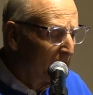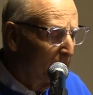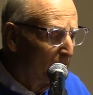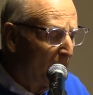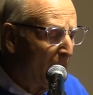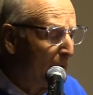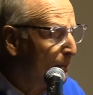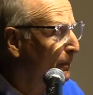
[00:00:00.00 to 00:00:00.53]

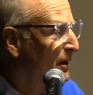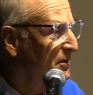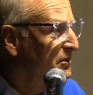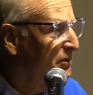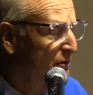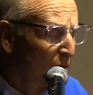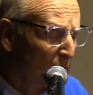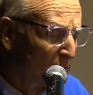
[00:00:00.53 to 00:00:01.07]
My
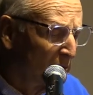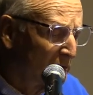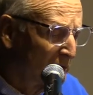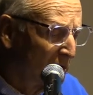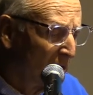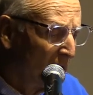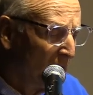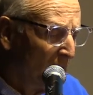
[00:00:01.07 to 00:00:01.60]

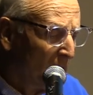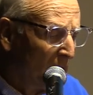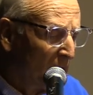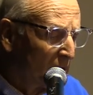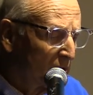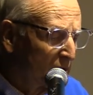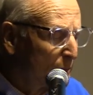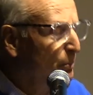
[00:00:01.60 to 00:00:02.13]
Masseuse
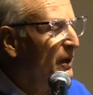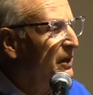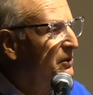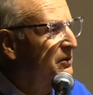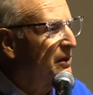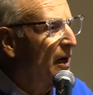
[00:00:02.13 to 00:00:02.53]
Speaks